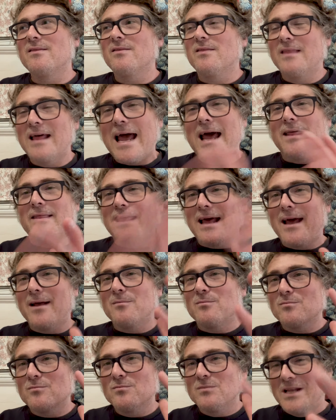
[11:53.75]

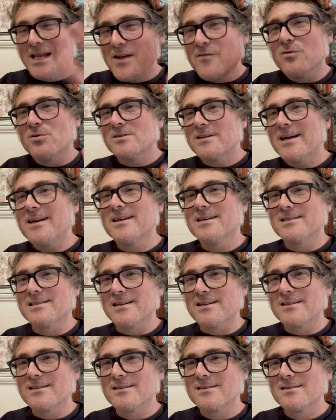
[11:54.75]
that Evil Dead
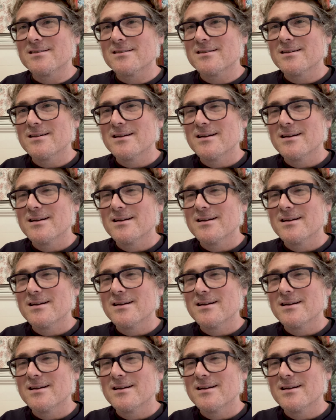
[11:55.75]
exists,